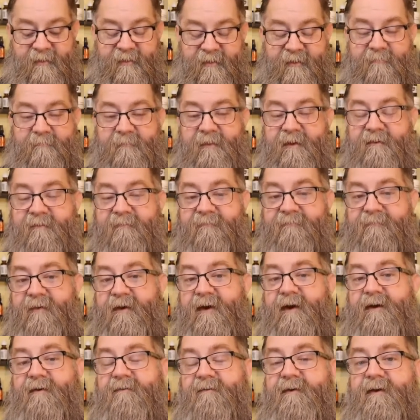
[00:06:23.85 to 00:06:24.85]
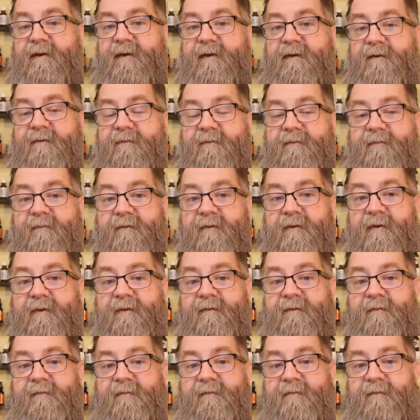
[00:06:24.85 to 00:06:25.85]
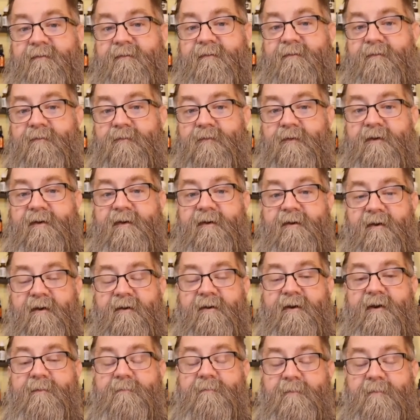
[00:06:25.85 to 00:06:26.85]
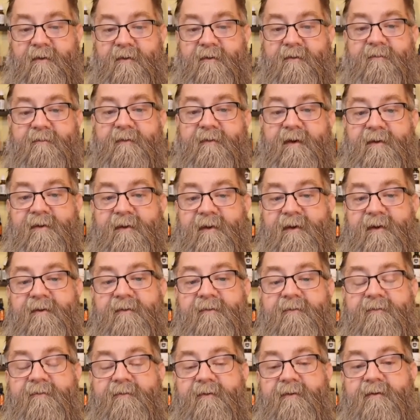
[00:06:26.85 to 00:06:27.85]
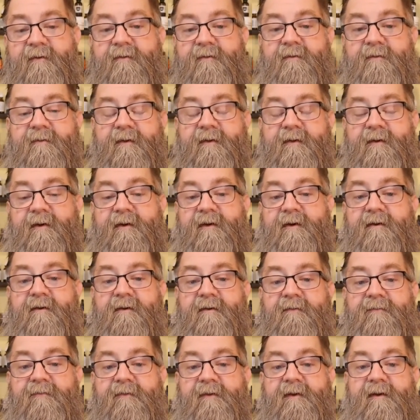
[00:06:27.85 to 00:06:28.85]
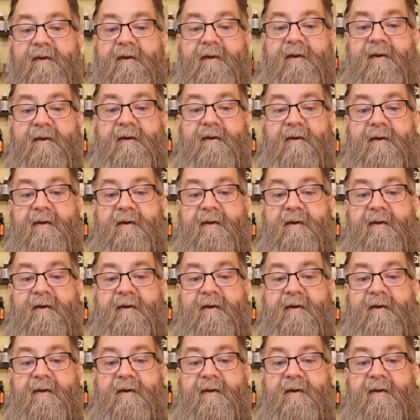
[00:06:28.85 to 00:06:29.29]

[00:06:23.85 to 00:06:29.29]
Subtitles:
And matter of fact, he is working on a butter right now, so hopefully